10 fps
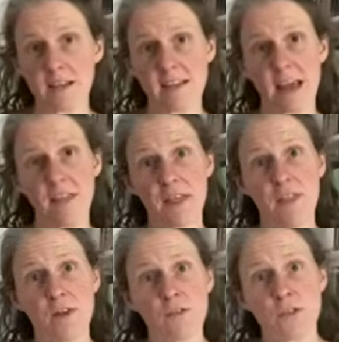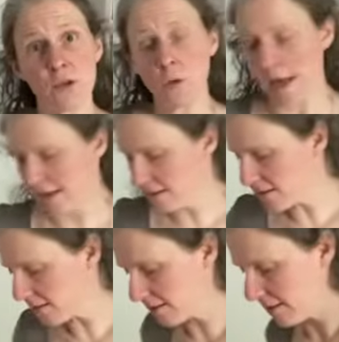to take then those two
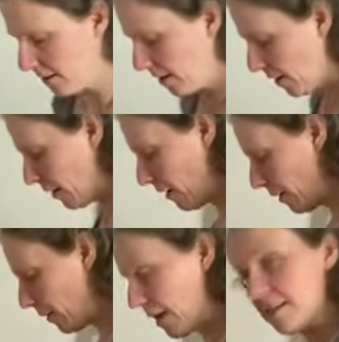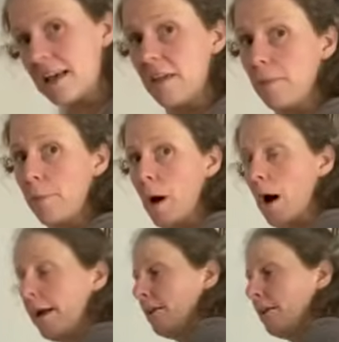ends, we're going to take them behind